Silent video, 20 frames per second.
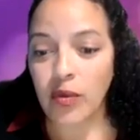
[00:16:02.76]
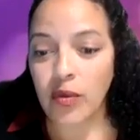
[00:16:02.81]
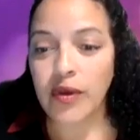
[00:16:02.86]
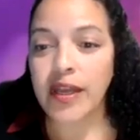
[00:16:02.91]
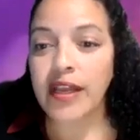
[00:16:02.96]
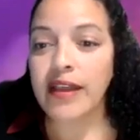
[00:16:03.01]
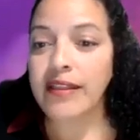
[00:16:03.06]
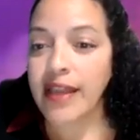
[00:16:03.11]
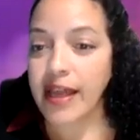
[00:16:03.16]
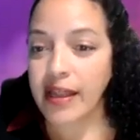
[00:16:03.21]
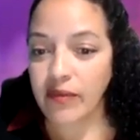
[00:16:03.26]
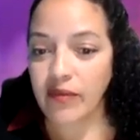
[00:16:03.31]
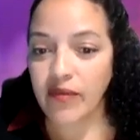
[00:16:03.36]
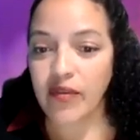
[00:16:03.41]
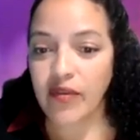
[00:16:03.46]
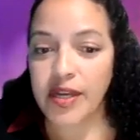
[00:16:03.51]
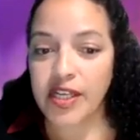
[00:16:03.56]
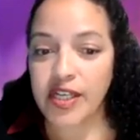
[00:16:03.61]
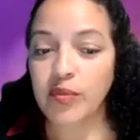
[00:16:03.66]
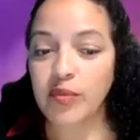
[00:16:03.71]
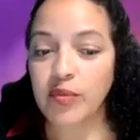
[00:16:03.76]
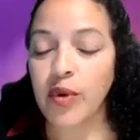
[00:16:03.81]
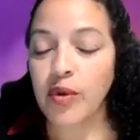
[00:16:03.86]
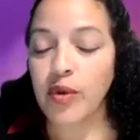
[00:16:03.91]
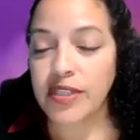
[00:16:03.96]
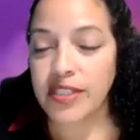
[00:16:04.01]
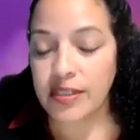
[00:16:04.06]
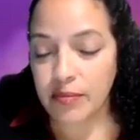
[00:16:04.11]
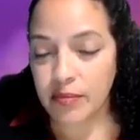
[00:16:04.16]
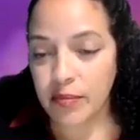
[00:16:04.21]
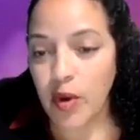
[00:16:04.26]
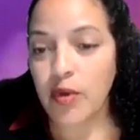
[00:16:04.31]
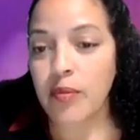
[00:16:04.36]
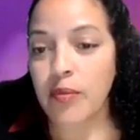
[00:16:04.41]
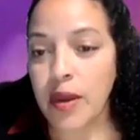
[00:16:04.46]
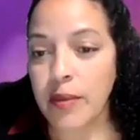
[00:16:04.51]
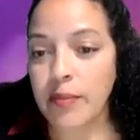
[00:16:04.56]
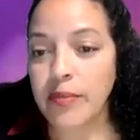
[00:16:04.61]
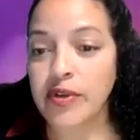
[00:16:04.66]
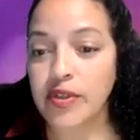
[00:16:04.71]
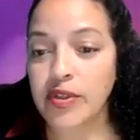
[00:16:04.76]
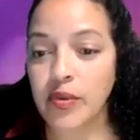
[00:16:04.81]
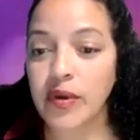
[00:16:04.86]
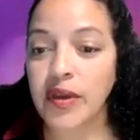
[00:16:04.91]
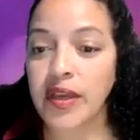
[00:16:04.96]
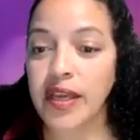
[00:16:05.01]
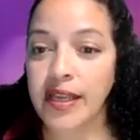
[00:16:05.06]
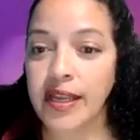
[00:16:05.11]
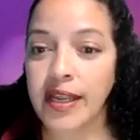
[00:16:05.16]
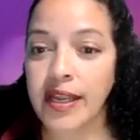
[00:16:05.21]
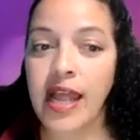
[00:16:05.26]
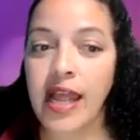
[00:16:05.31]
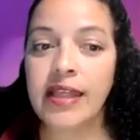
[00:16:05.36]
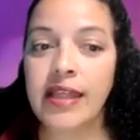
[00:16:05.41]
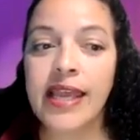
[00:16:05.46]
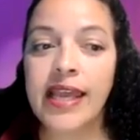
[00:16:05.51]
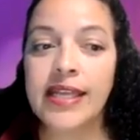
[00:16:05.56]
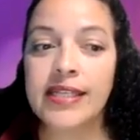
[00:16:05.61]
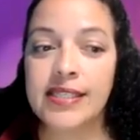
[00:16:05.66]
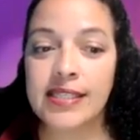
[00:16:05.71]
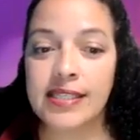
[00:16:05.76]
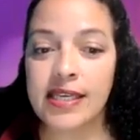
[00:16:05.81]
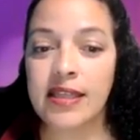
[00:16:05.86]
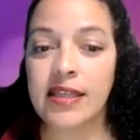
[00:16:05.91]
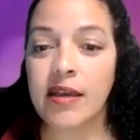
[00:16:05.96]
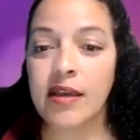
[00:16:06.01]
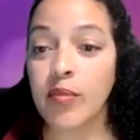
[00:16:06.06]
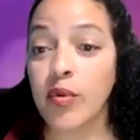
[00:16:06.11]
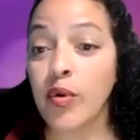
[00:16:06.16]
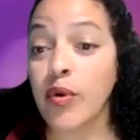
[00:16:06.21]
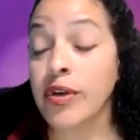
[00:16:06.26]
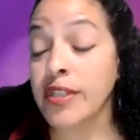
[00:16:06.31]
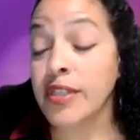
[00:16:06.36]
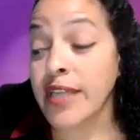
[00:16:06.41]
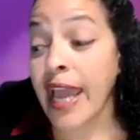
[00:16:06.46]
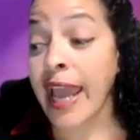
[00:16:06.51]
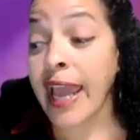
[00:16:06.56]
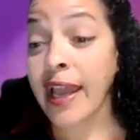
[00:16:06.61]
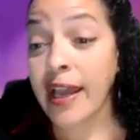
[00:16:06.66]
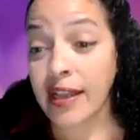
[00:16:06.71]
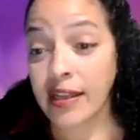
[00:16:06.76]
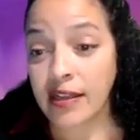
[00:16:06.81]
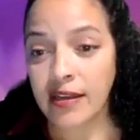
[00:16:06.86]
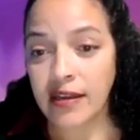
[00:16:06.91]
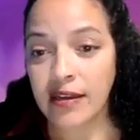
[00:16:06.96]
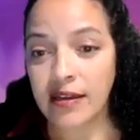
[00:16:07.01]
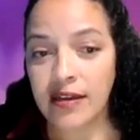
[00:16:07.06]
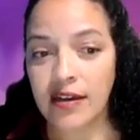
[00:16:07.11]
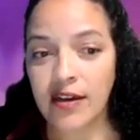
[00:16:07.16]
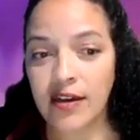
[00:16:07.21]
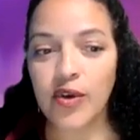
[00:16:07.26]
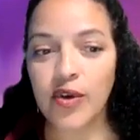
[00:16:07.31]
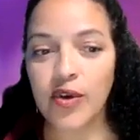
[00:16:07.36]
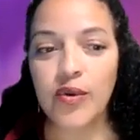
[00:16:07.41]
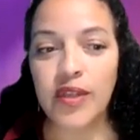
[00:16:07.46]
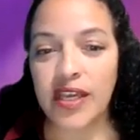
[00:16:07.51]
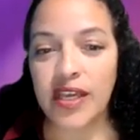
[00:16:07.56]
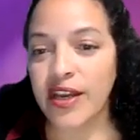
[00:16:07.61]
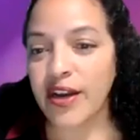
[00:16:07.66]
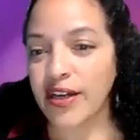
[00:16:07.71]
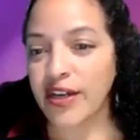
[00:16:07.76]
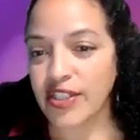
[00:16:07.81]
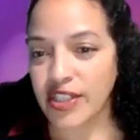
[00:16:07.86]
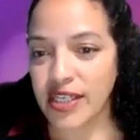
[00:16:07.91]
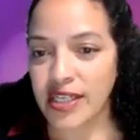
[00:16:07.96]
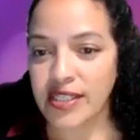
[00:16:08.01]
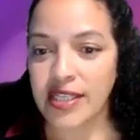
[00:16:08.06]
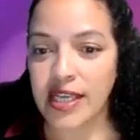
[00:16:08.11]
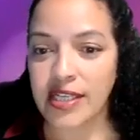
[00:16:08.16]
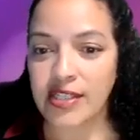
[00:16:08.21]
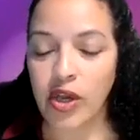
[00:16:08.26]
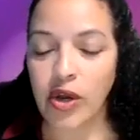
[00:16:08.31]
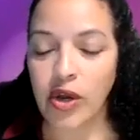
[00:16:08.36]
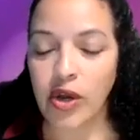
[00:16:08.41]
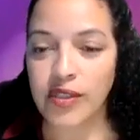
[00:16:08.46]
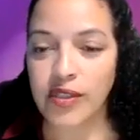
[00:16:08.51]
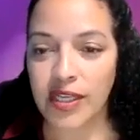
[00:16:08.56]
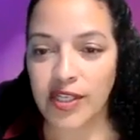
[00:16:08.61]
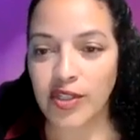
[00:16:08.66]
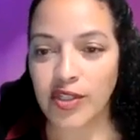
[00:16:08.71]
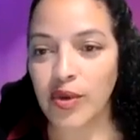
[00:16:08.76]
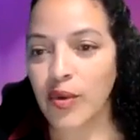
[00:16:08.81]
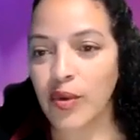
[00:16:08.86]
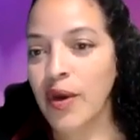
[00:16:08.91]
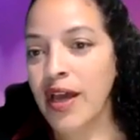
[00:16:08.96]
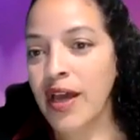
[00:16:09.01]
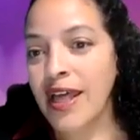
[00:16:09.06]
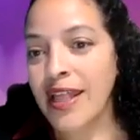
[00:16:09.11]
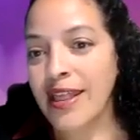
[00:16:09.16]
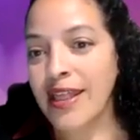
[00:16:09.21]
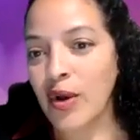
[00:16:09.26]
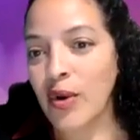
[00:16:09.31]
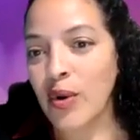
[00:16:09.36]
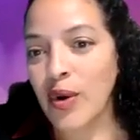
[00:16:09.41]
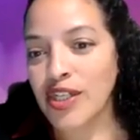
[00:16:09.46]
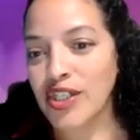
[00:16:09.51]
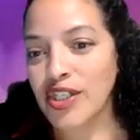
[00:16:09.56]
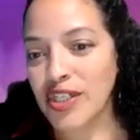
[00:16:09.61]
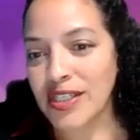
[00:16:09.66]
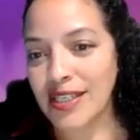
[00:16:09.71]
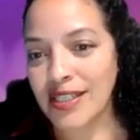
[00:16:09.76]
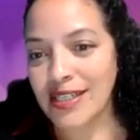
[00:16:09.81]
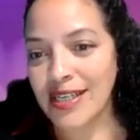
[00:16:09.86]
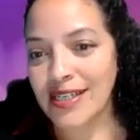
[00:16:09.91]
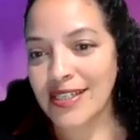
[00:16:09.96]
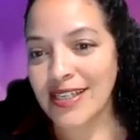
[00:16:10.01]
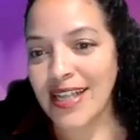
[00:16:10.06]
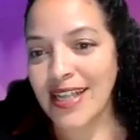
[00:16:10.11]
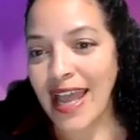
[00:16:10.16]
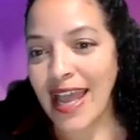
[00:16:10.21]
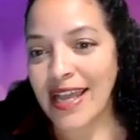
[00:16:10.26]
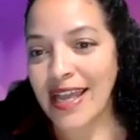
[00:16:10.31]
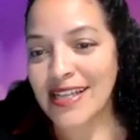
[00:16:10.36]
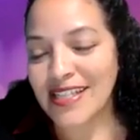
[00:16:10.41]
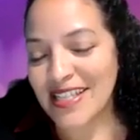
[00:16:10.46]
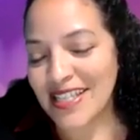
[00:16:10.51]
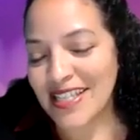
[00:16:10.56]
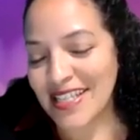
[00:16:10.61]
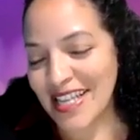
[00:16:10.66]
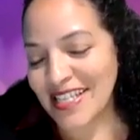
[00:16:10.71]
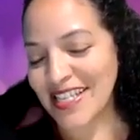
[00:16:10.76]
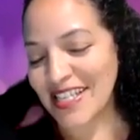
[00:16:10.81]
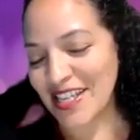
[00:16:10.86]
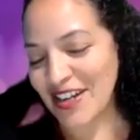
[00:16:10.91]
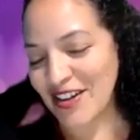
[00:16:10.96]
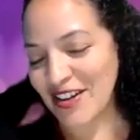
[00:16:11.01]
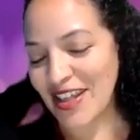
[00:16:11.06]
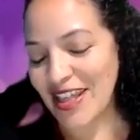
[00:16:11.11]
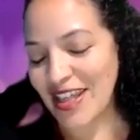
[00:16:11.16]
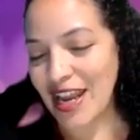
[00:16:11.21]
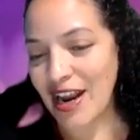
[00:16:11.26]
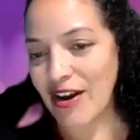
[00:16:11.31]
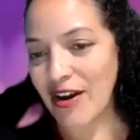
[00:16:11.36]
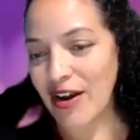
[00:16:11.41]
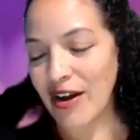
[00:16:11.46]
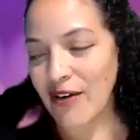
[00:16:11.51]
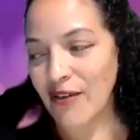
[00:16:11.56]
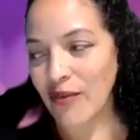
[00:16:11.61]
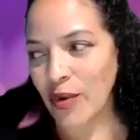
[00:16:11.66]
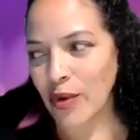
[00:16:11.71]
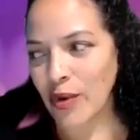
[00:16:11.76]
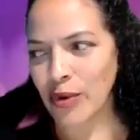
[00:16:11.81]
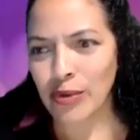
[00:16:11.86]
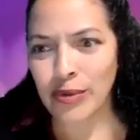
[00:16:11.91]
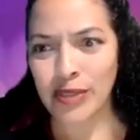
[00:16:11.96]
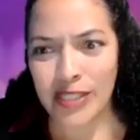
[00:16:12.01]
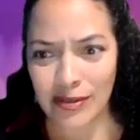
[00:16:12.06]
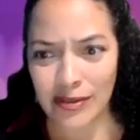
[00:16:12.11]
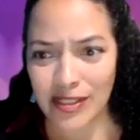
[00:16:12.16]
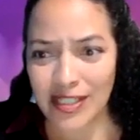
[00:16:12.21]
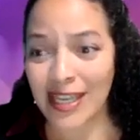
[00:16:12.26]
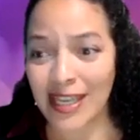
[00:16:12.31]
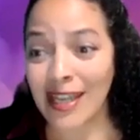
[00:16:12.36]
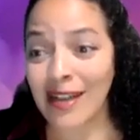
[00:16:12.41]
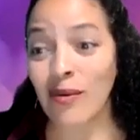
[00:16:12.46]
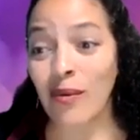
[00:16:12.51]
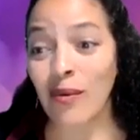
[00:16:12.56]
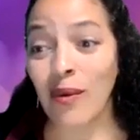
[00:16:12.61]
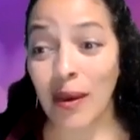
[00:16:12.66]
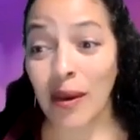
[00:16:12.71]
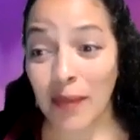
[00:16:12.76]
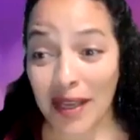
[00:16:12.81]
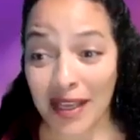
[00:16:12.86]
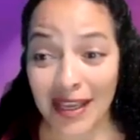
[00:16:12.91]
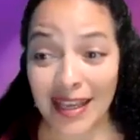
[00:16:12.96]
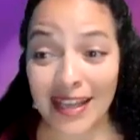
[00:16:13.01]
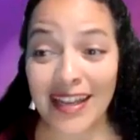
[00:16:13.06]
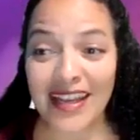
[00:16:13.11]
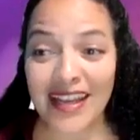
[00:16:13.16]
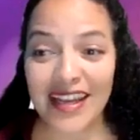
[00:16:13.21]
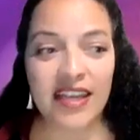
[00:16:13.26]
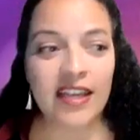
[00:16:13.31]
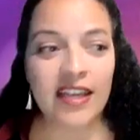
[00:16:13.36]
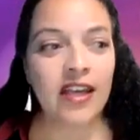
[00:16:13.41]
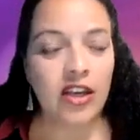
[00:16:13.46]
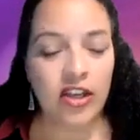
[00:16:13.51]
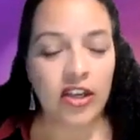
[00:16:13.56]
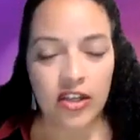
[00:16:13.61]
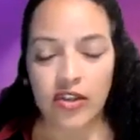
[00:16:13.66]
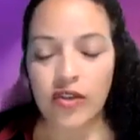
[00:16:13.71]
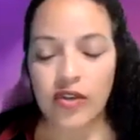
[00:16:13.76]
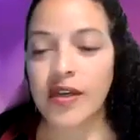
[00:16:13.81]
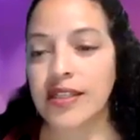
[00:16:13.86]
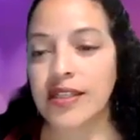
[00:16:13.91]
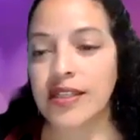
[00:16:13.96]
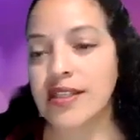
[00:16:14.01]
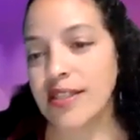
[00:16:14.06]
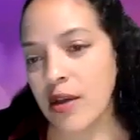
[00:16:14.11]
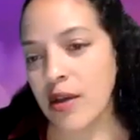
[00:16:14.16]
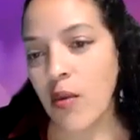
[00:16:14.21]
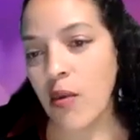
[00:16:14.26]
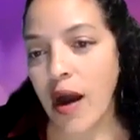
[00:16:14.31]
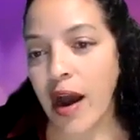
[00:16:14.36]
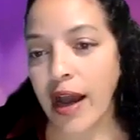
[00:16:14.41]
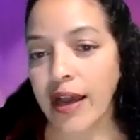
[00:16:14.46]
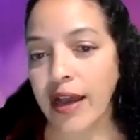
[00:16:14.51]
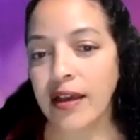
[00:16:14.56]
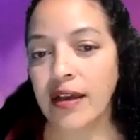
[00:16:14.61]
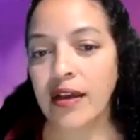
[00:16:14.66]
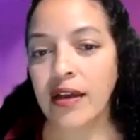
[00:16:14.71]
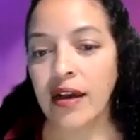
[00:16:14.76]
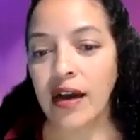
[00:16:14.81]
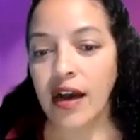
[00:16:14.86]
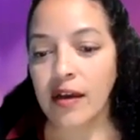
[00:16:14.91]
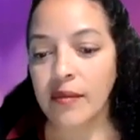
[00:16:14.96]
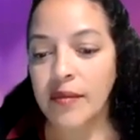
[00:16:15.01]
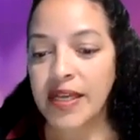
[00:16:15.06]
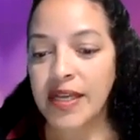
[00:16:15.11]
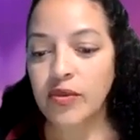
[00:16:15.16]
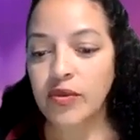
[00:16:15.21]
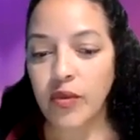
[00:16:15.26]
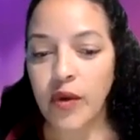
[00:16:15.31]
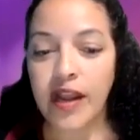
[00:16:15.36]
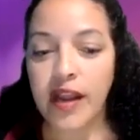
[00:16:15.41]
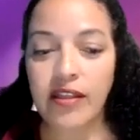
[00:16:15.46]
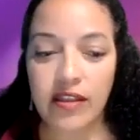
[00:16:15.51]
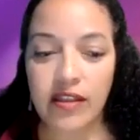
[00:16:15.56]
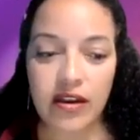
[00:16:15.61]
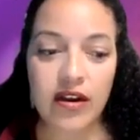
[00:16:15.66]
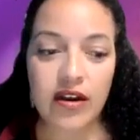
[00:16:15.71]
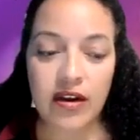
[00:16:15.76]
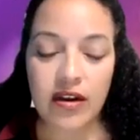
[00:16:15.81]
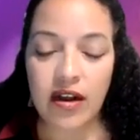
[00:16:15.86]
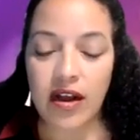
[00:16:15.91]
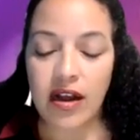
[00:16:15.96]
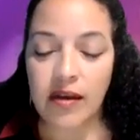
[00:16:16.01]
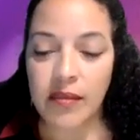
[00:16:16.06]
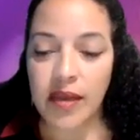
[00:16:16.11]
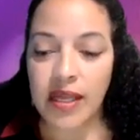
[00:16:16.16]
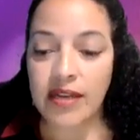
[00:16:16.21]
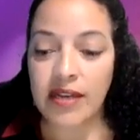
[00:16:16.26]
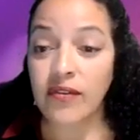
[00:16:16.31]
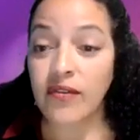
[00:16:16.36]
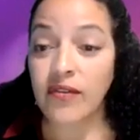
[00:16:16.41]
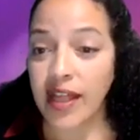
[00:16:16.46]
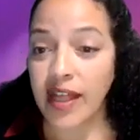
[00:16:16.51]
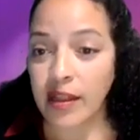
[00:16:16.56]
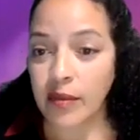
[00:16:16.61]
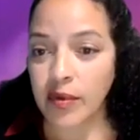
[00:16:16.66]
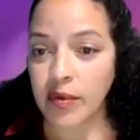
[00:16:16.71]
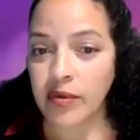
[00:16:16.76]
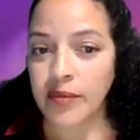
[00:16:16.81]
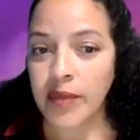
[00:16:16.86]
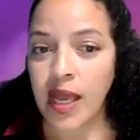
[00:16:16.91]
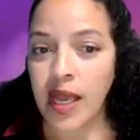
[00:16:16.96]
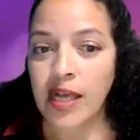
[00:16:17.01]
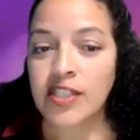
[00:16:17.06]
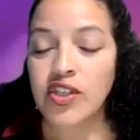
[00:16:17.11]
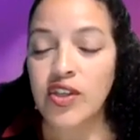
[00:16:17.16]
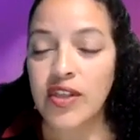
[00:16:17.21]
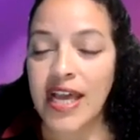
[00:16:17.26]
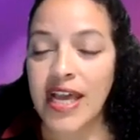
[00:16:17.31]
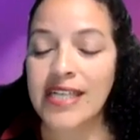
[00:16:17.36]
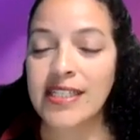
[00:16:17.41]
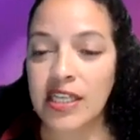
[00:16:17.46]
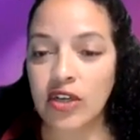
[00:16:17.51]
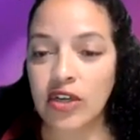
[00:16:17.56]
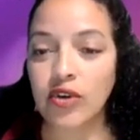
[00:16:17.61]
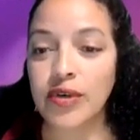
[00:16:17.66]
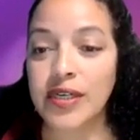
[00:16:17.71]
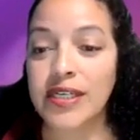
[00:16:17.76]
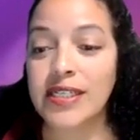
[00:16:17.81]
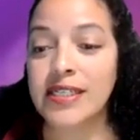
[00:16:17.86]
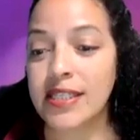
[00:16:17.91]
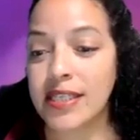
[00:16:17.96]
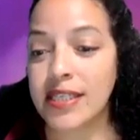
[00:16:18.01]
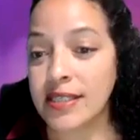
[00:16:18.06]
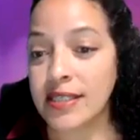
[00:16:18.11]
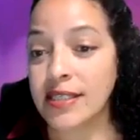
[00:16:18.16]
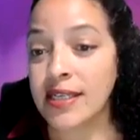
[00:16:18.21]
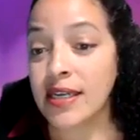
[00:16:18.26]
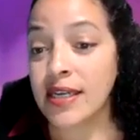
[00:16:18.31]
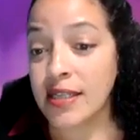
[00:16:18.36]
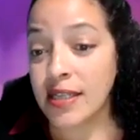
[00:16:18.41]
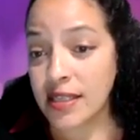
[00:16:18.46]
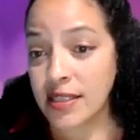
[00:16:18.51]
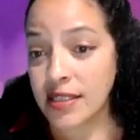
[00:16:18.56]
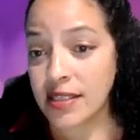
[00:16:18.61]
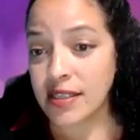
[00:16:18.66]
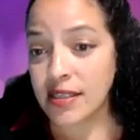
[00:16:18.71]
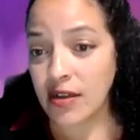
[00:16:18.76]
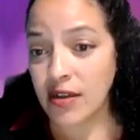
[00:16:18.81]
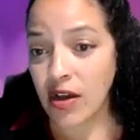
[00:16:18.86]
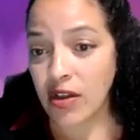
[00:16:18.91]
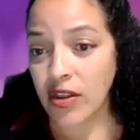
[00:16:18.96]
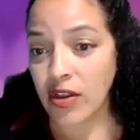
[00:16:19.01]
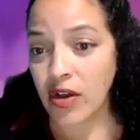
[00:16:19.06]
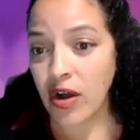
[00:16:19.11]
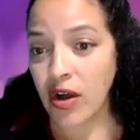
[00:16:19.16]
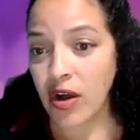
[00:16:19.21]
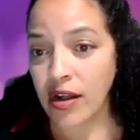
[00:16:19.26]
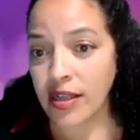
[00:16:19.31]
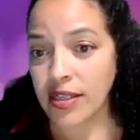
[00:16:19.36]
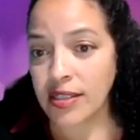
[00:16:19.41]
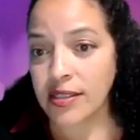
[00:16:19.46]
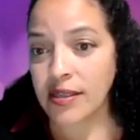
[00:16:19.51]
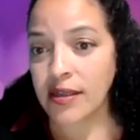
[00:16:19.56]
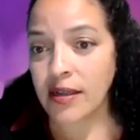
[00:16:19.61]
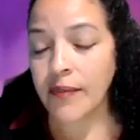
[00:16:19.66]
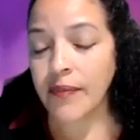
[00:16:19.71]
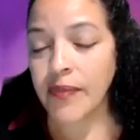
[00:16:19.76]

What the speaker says: will get that information. Both members will get it, and they can see the importance and who the ERG is that's hosting. So the question isn't necessarily there of, well, who's hosting it and why am I getting it? You can see why. It's right there and available. So that's increased the attendance on the calls.